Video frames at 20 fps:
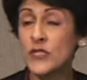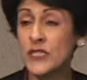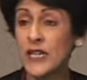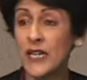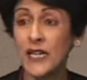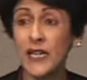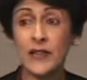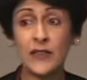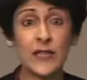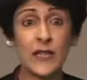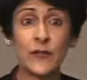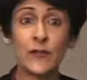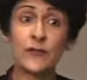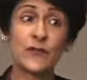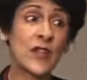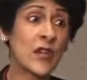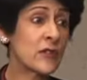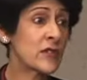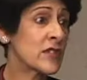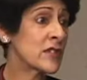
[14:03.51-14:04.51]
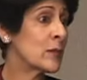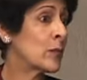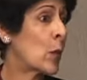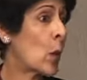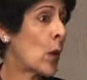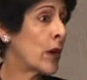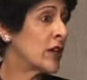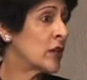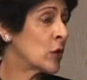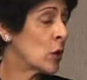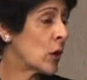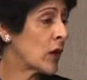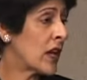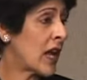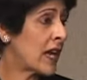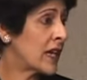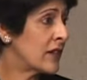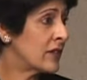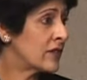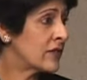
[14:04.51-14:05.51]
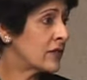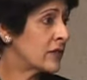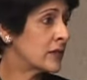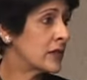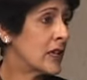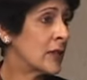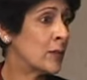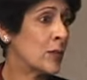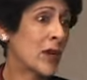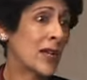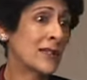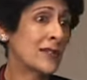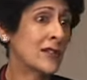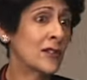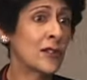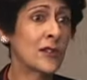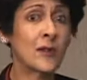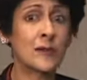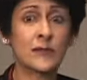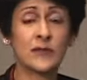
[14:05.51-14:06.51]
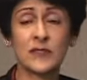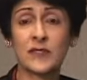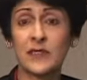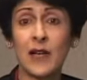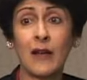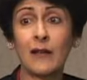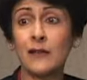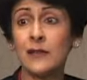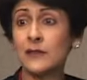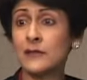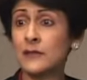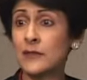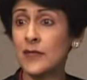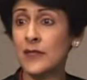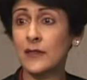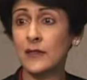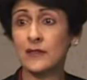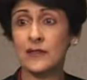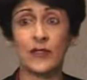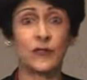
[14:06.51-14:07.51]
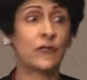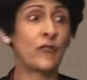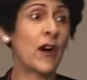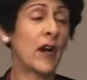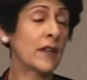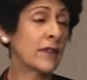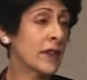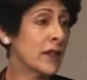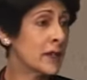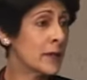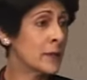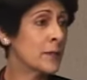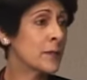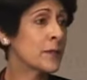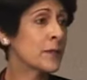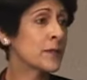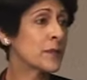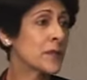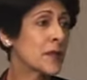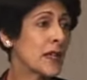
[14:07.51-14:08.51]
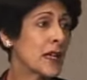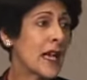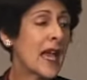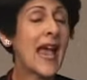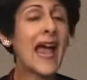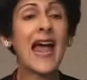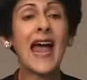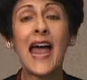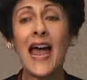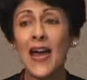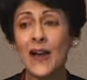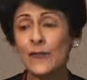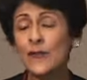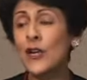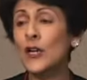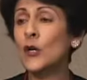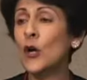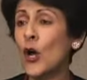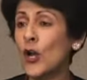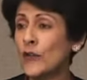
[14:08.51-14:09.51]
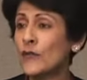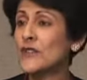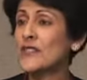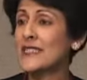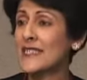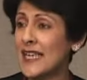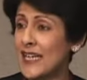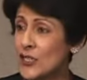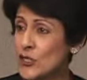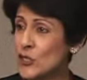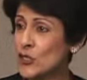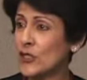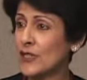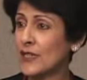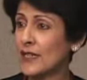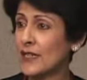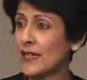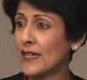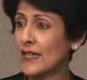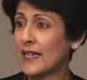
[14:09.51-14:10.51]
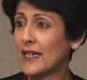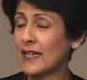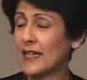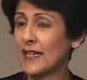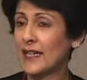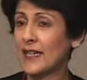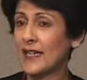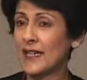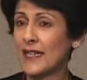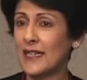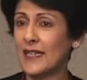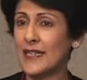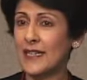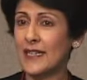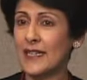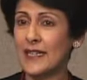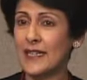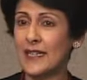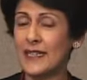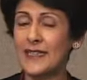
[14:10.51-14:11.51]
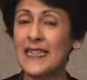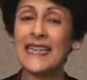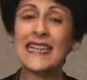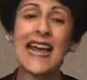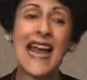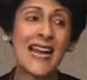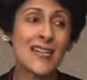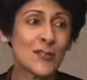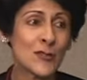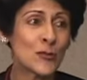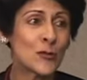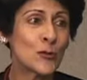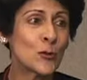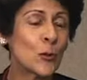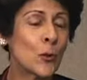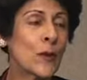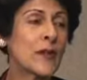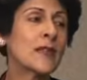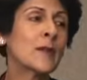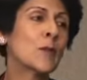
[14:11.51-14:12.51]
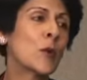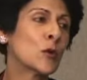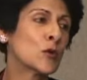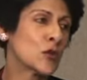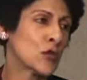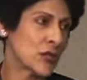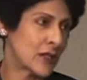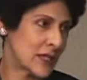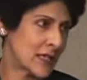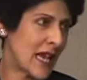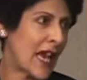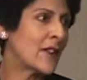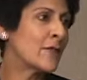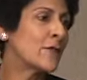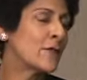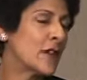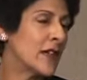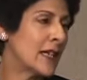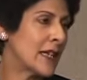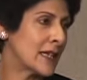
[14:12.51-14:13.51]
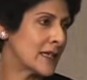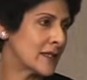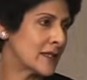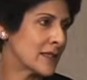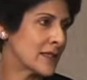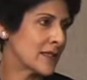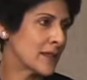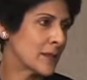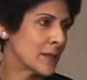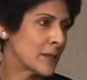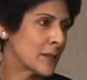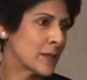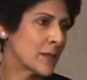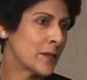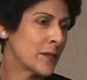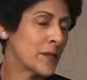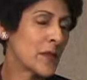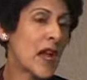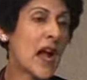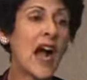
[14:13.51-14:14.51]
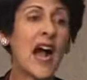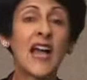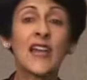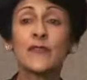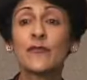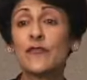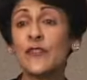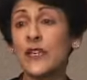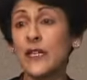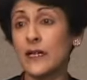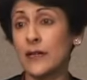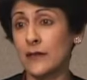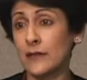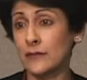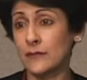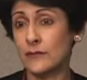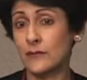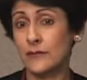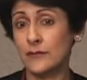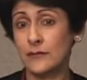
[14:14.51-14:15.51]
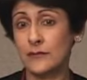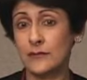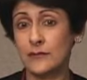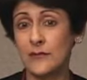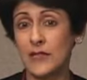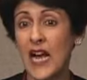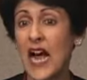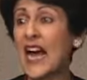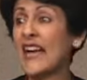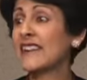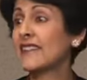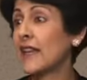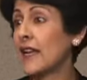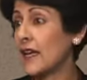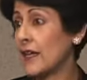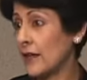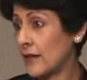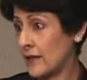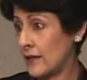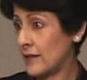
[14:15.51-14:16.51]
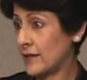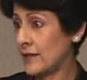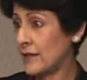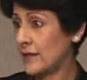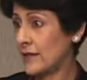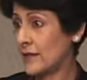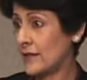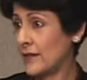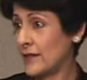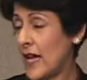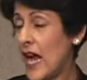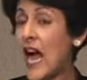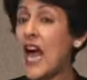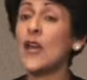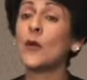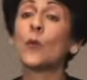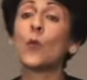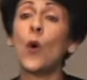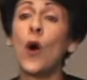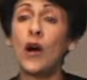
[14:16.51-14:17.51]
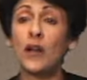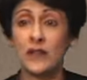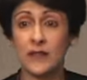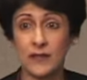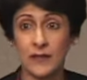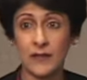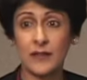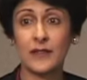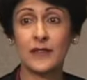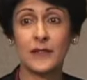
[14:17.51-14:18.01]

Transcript: today, and if there is a boy in your life, a brother, a son, a father, have a conversation that has to do with emotions and feelings. I feel, I think, I want.